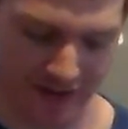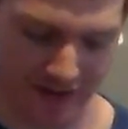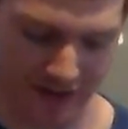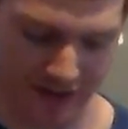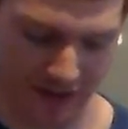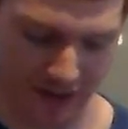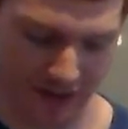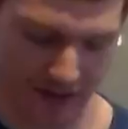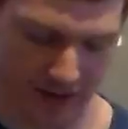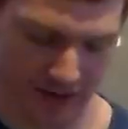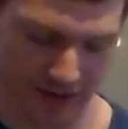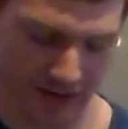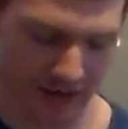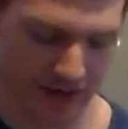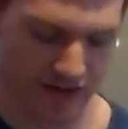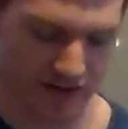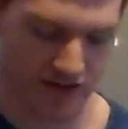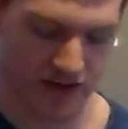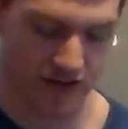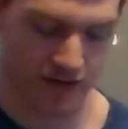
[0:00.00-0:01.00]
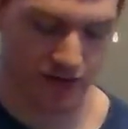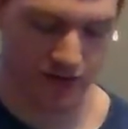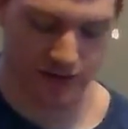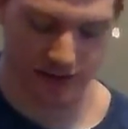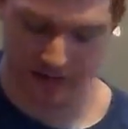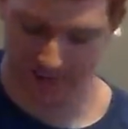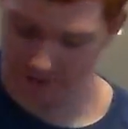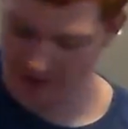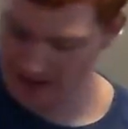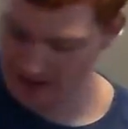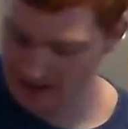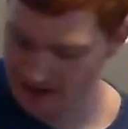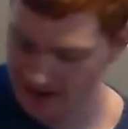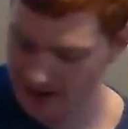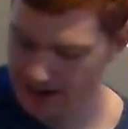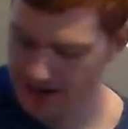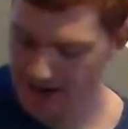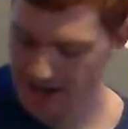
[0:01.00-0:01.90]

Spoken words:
is on 7th fret of E,